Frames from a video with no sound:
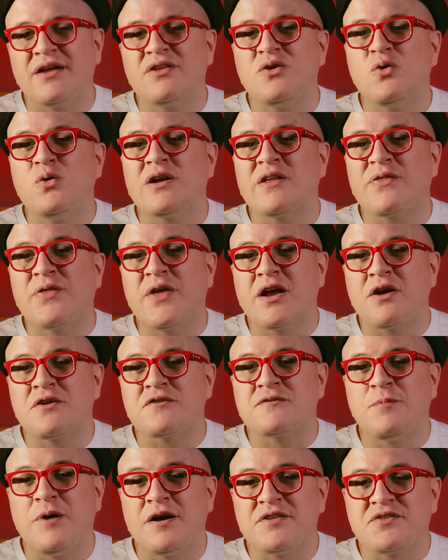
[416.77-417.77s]
I do want to thank our
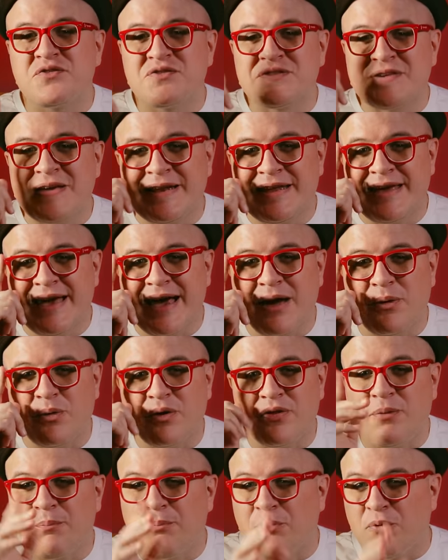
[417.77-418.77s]
sponsor, Zenni
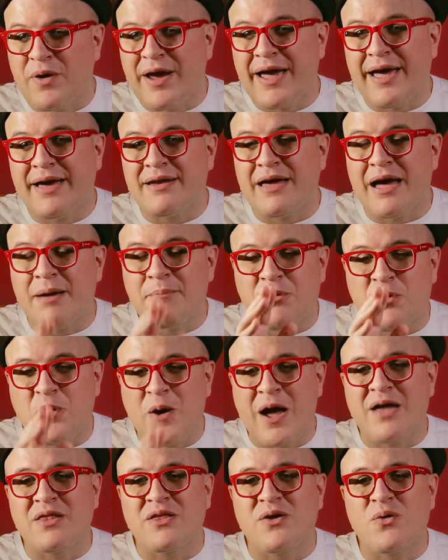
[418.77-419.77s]
Eyewear, the brand I
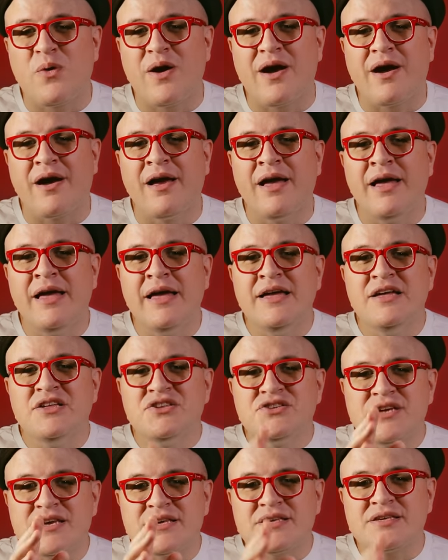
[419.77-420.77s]
proudly wear.
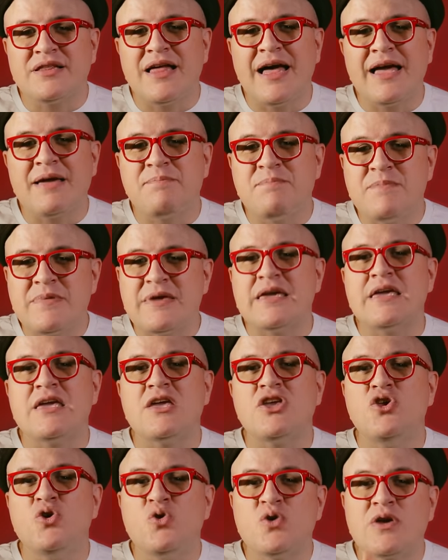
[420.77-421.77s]
Just like
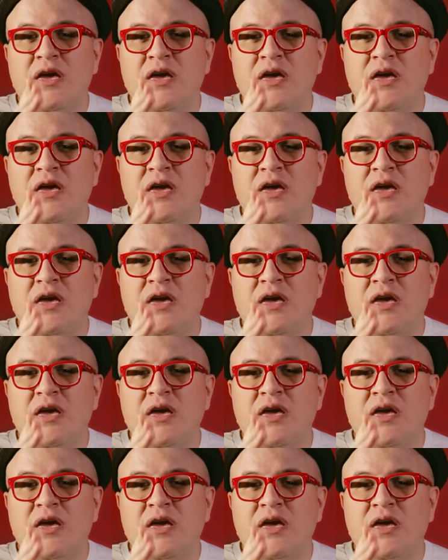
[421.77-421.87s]
me, you